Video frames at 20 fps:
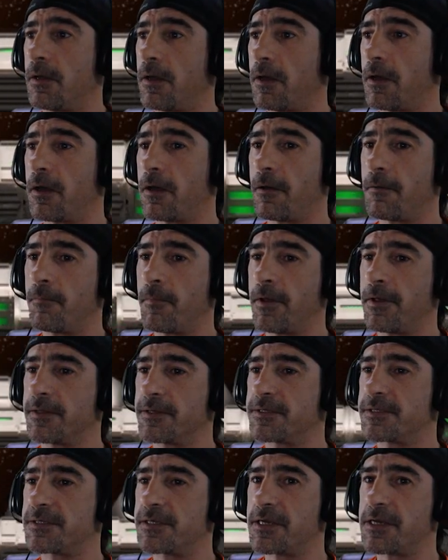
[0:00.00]
Um,
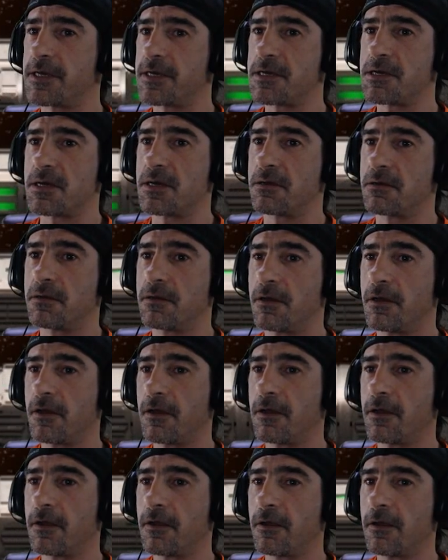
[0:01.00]
and see
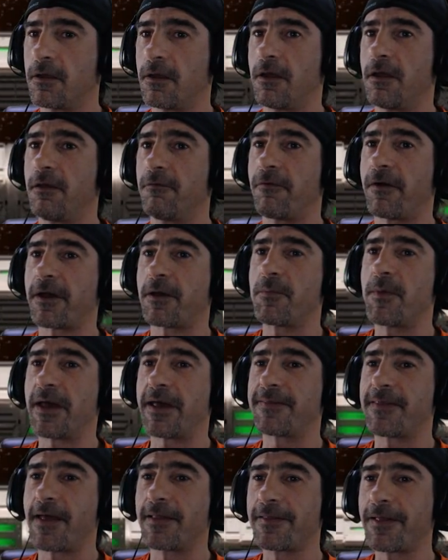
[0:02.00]
if I can
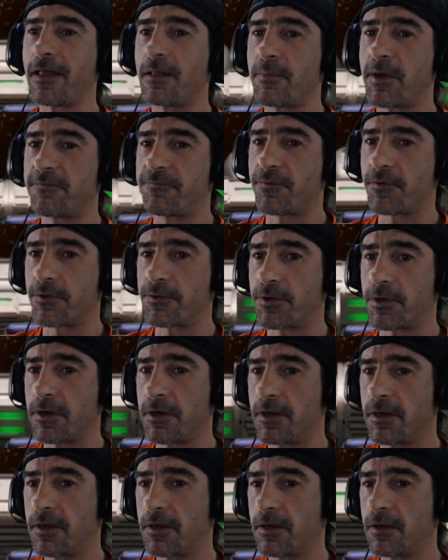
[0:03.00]
make it that little bit further.
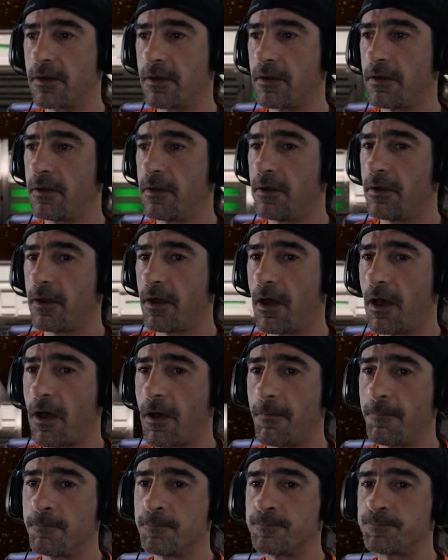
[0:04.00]

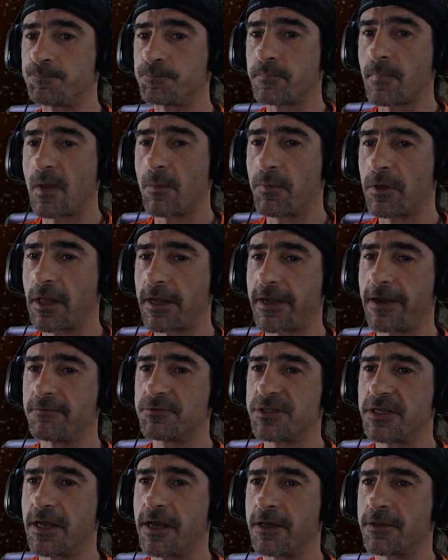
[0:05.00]
Um, but like I
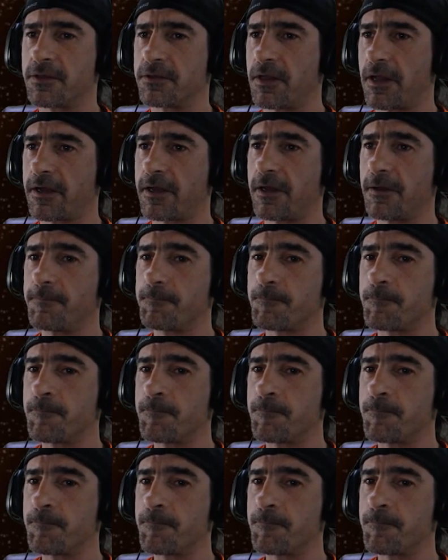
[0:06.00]
was saying, that like